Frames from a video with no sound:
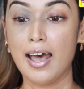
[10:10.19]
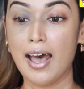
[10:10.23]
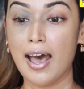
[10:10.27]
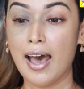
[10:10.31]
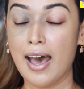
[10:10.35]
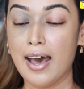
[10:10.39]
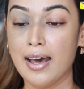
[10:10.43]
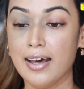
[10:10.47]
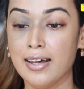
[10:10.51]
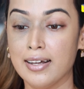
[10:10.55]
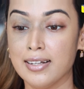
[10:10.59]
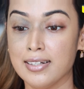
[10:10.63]

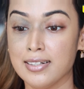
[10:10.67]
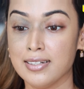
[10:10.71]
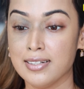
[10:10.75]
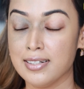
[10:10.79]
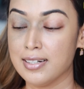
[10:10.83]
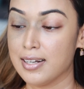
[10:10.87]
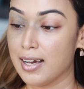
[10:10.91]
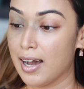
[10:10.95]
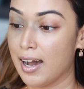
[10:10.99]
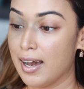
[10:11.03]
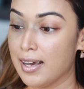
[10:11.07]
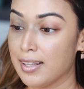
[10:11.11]

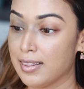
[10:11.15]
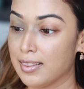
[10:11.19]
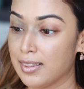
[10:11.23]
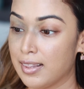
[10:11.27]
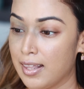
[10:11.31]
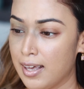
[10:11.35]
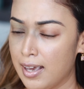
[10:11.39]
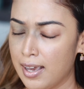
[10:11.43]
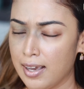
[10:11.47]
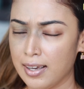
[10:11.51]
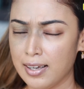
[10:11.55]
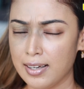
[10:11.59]
And I
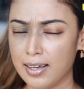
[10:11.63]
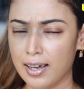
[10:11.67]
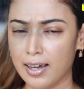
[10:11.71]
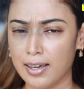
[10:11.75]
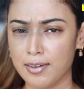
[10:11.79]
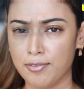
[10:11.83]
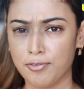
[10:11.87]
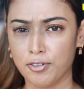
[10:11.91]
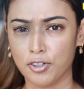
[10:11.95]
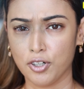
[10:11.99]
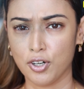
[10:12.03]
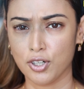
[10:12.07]
think
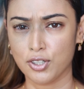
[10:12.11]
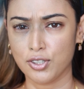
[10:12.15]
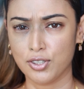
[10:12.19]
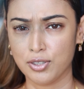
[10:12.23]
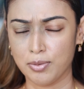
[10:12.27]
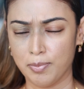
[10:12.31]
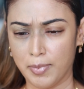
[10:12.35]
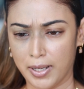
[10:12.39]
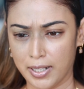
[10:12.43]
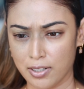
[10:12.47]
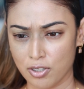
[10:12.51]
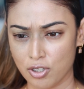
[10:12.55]
I forgot
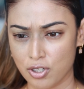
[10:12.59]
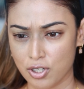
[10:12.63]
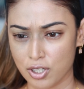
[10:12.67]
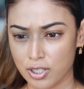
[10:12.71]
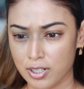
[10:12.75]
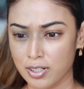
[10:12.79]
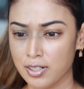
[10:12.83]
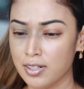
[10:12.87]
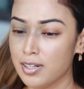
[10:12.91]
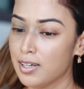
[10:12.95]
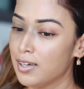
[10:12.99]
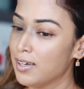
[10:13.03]
to
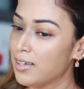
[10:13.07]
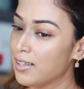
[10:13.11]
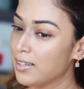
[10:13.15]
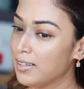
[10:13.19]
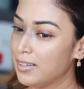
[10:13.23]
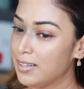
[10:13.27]
mention,